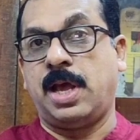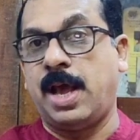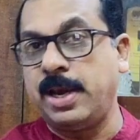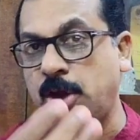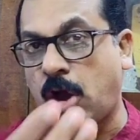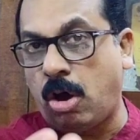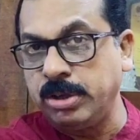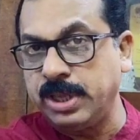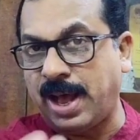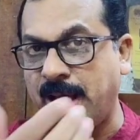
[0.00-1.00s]
And
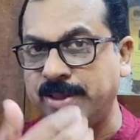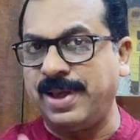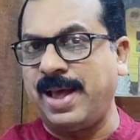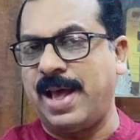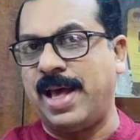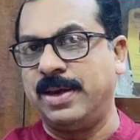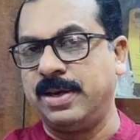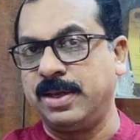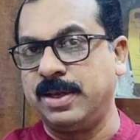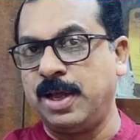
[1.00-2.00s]
on the other
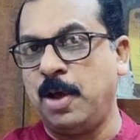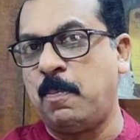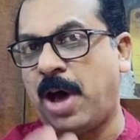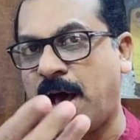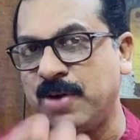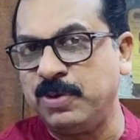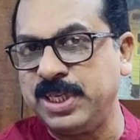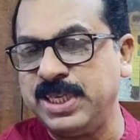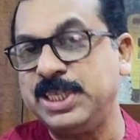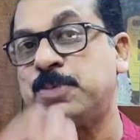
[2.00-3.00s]
hand,
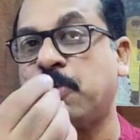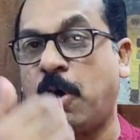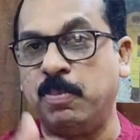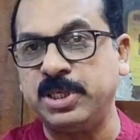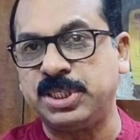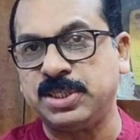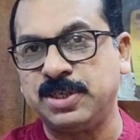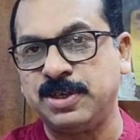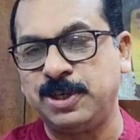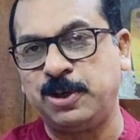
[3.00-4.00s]
Parvati's
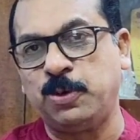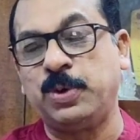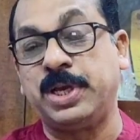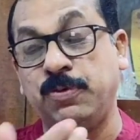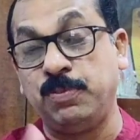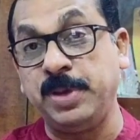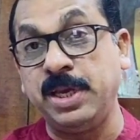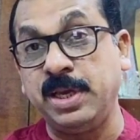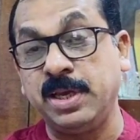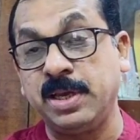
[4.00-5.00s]
promise to give
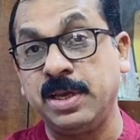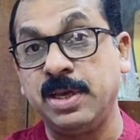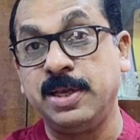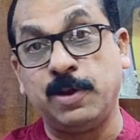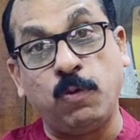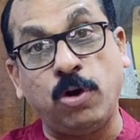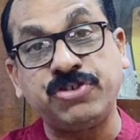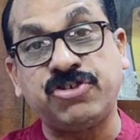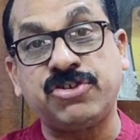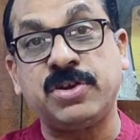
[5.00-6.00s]
me the
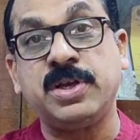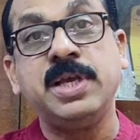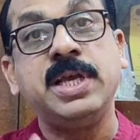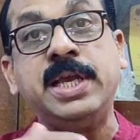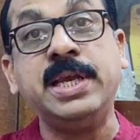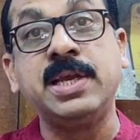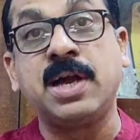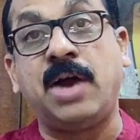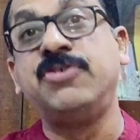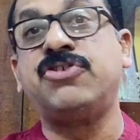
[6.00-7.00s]
watch in
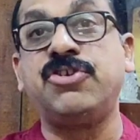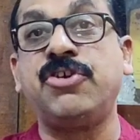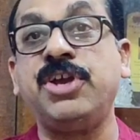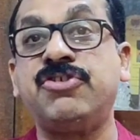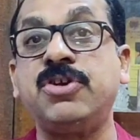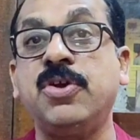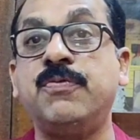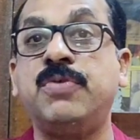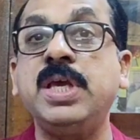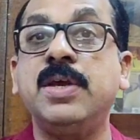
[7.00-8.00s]
consideration
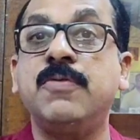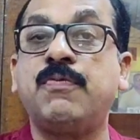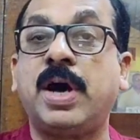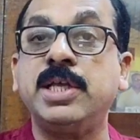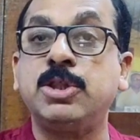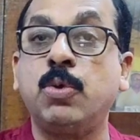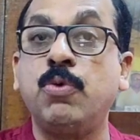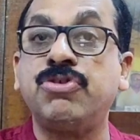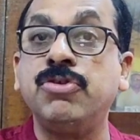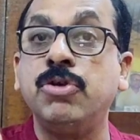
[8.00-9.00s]
of the
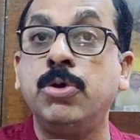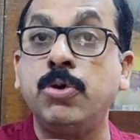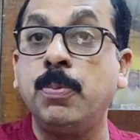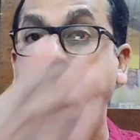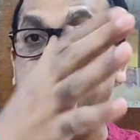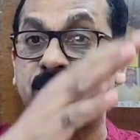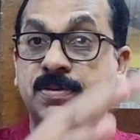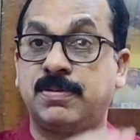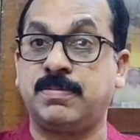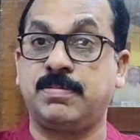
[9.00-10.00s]
5,000
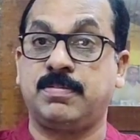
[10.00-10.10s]
rupees.